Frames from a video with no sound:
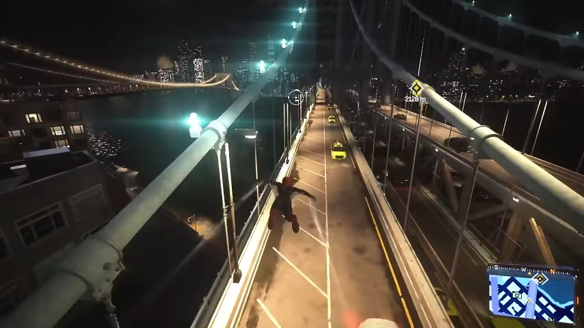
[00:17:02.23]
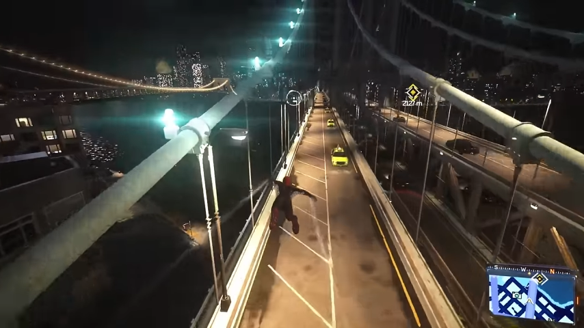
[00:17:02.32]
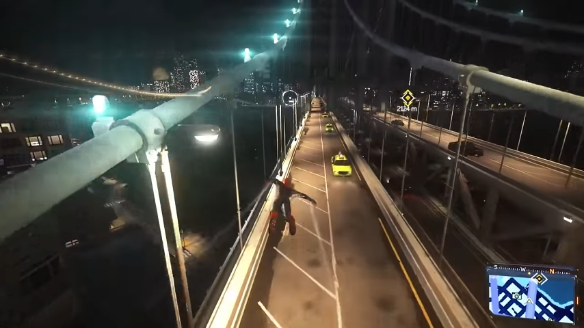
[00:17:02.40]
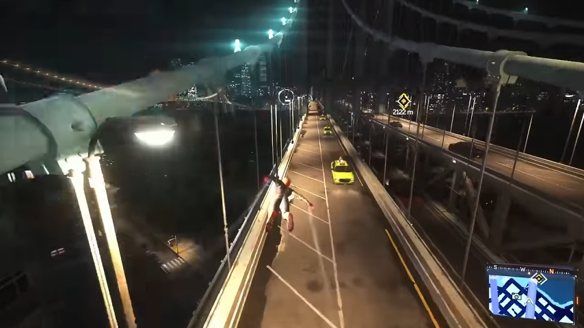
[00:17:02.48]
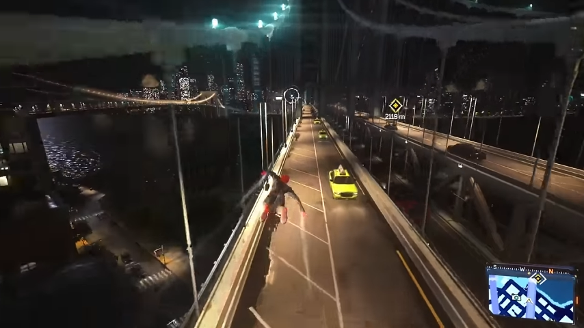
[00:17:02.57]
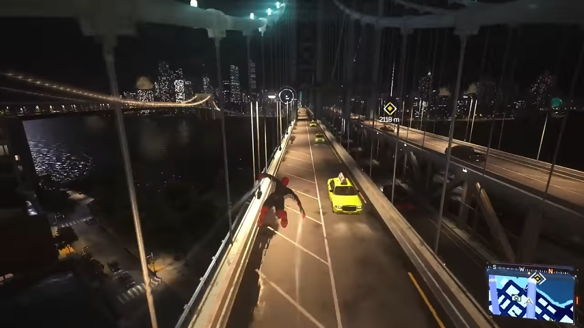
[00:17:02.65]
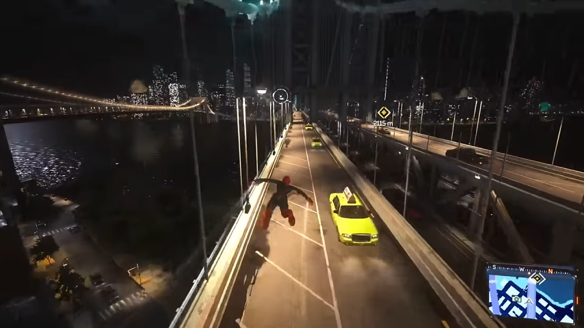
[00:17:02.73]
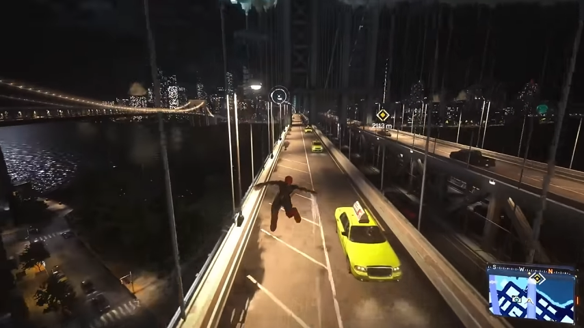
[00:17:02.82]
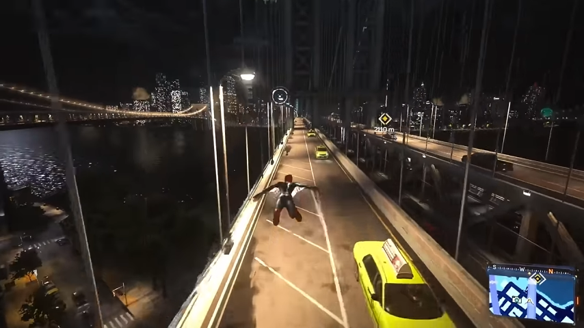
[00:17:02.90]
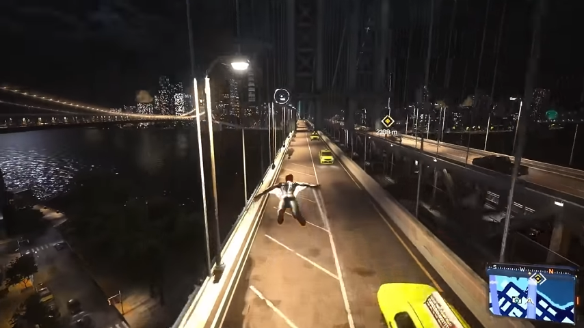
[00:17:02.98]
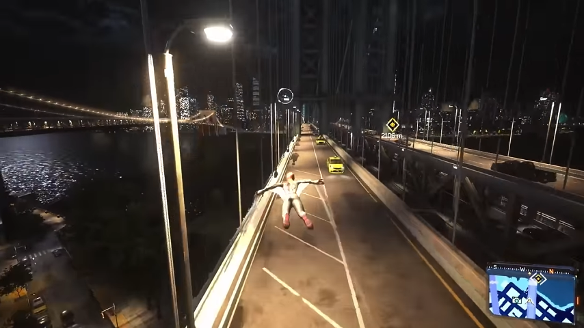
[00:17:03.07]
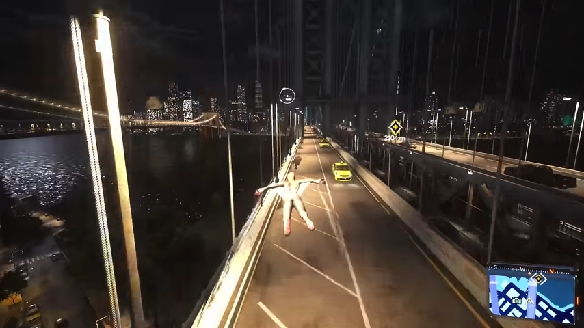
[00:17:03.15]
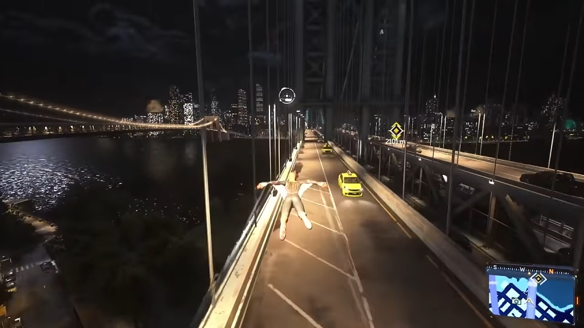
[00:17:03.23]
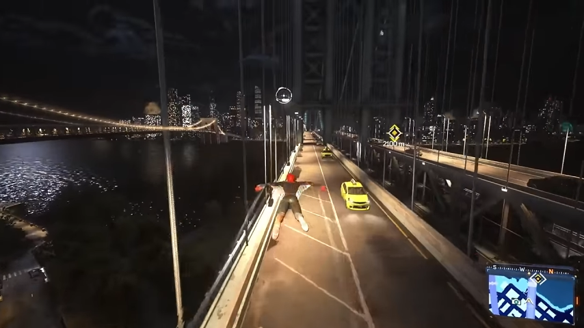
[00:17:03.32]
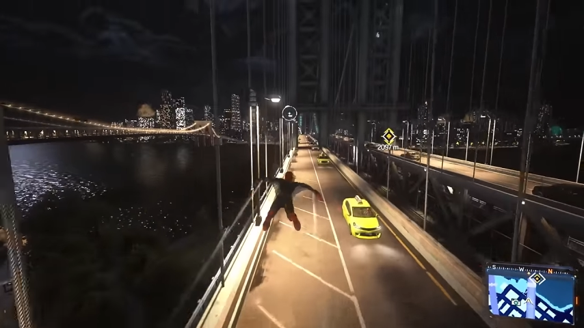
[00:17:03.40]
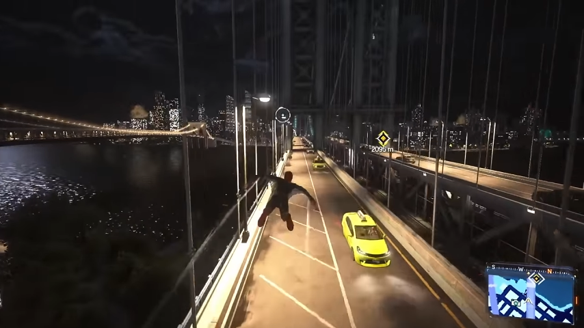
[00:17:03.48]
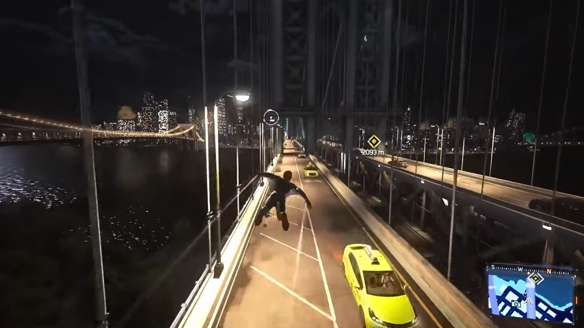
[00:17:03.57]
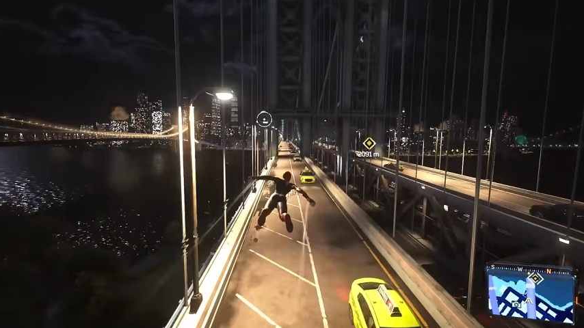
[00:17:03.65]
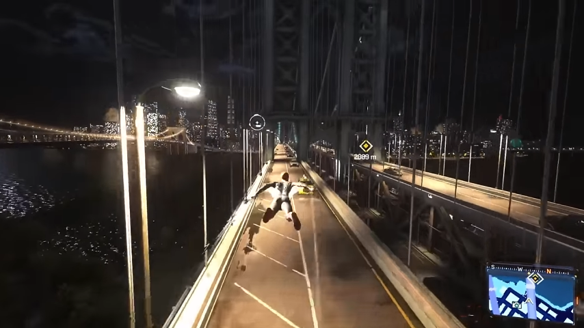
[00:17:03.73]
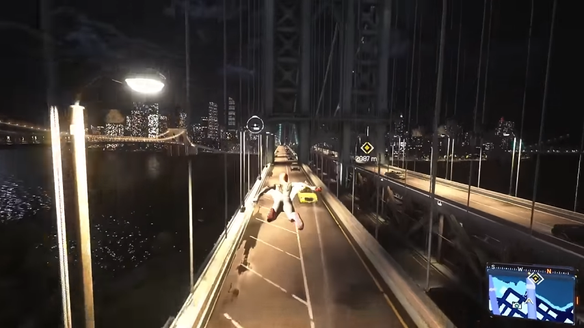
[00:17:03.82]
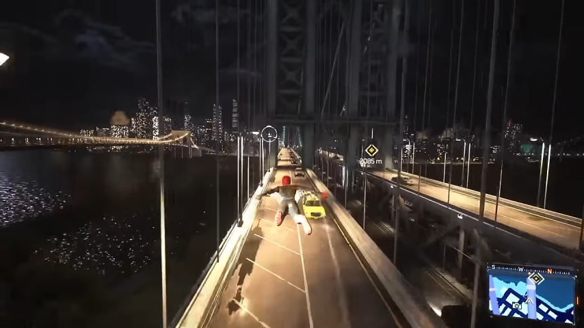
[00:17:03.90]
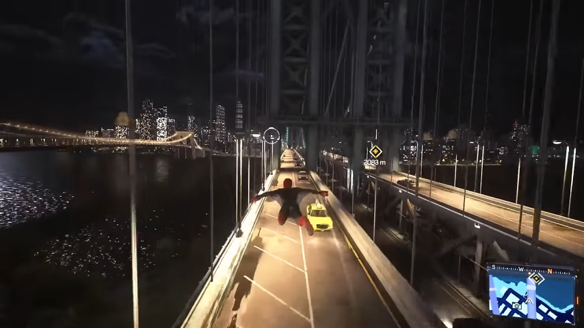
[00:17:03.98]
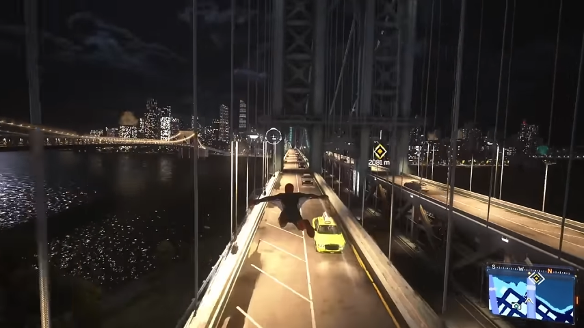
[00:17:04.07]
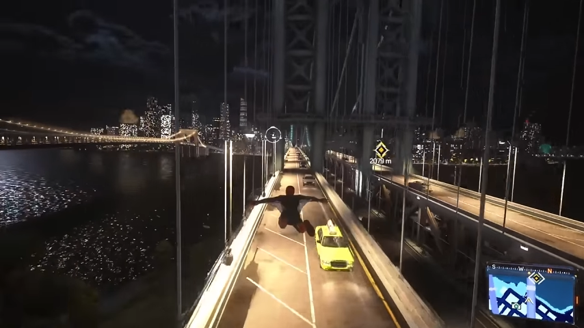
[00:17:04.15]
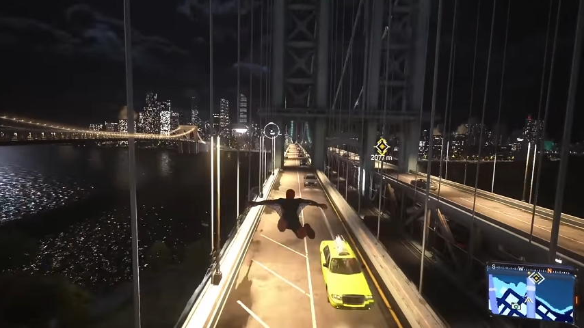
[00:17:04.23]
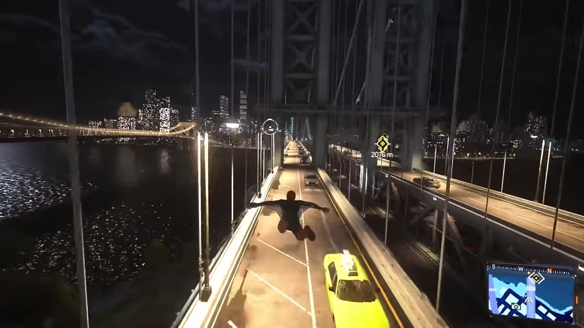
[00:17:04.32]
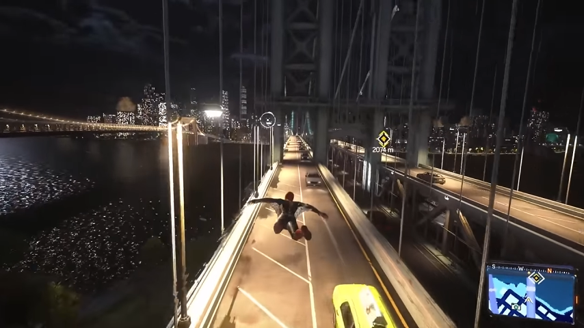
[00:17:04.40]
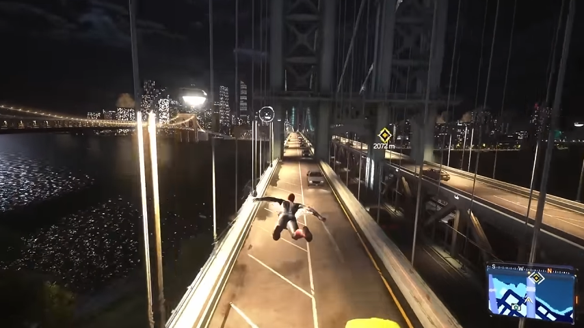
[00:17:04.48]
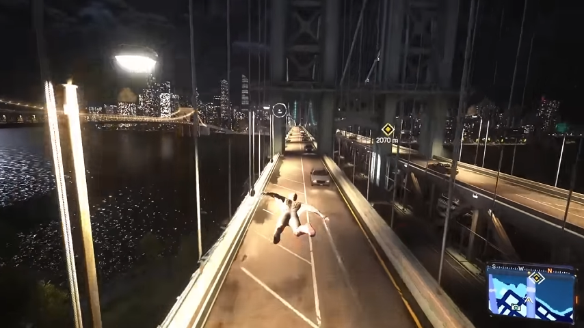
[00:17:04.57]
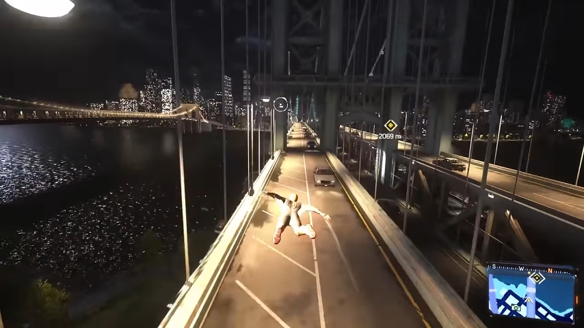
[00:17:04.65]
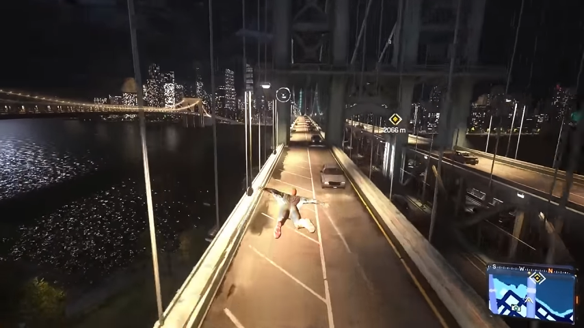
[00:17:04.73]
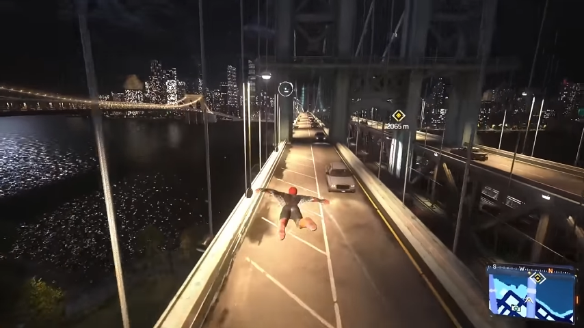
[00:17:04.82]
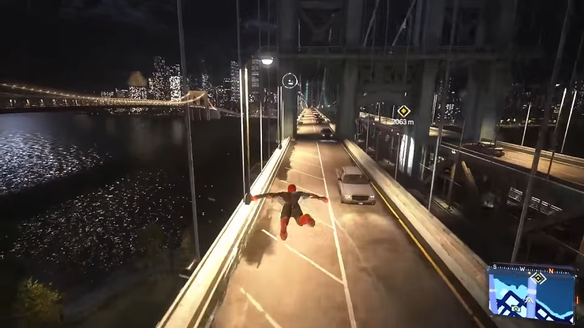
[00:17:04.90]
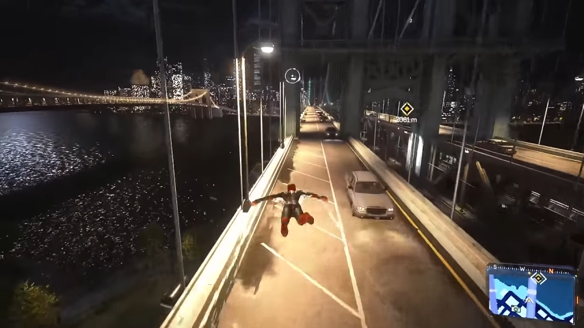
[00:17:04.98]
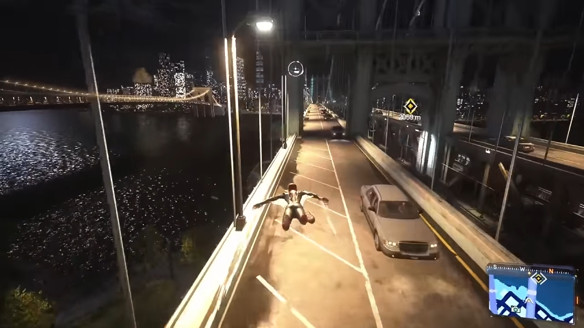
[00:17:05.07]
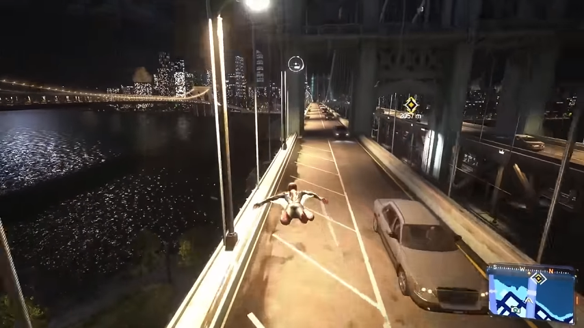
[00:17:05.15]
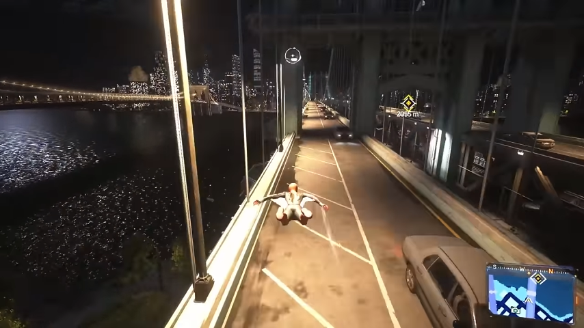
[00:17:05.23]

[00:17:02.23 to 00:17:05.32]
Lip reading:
(no speaker visible)